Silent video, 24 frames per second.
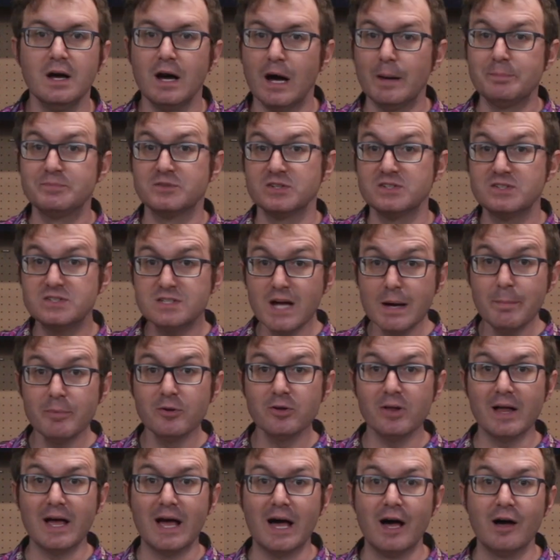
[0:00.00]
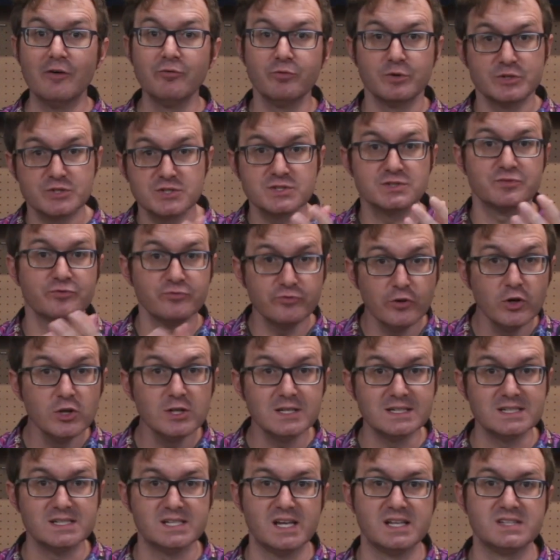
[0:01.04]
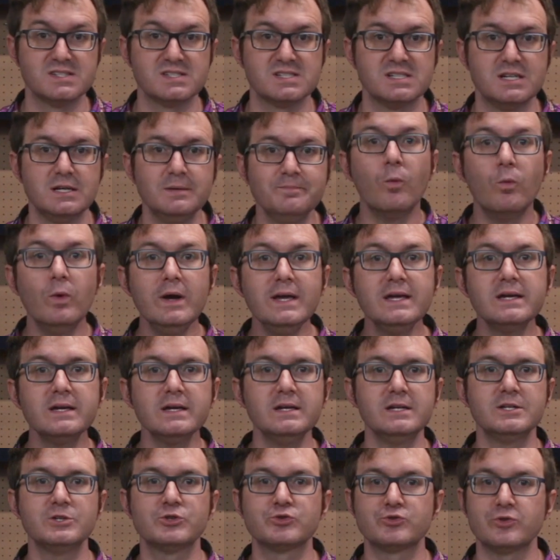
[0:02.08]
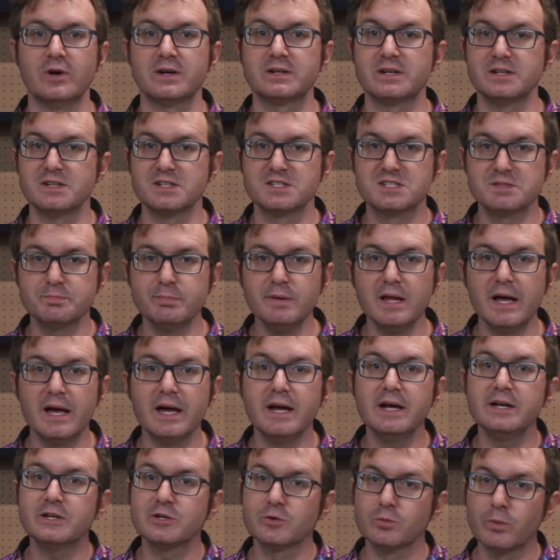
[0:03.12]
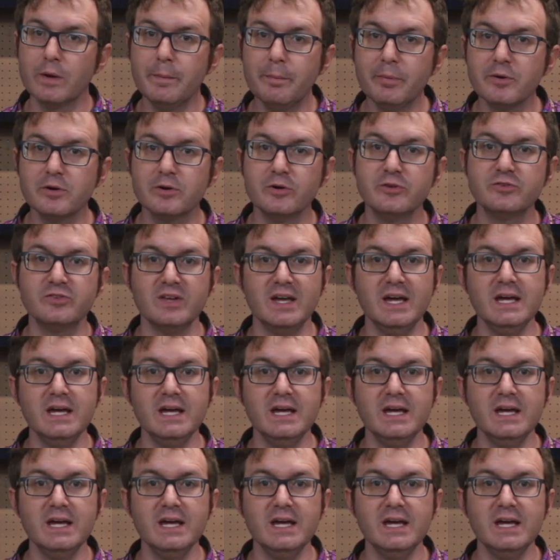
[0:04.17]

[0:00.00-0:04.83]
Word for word: up to double F, which is full intensity, we can instruct a display to reproduce